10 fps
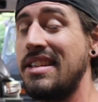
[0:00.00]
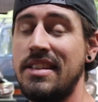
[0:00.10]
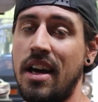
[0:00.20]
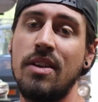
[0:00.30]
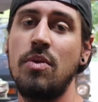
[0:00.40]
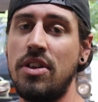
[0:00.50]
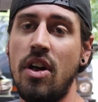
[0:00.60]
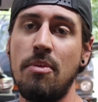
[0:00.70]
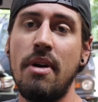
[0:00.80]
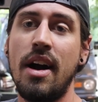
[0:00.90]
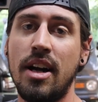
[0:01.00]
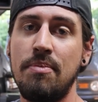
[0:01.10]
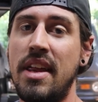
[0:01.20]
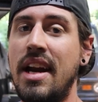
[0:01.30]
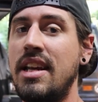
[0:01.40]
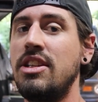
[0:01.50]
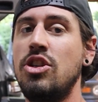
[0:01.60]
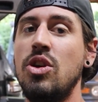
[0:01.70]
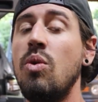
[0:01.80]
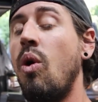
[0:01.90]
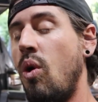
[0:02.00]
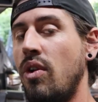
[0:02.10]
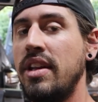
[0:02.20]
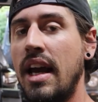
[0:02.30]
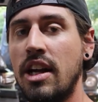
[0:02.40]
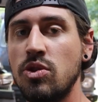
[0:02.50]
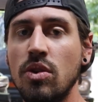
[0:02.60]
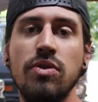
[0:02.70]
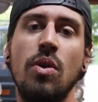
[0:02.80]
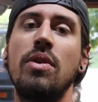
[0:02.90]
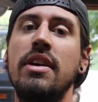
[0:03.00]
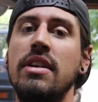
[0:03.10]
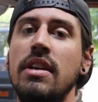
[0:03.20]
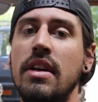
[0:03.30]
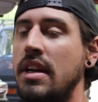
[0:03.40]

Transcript: done with all the mock-up that I need to do on the actual 4Runner.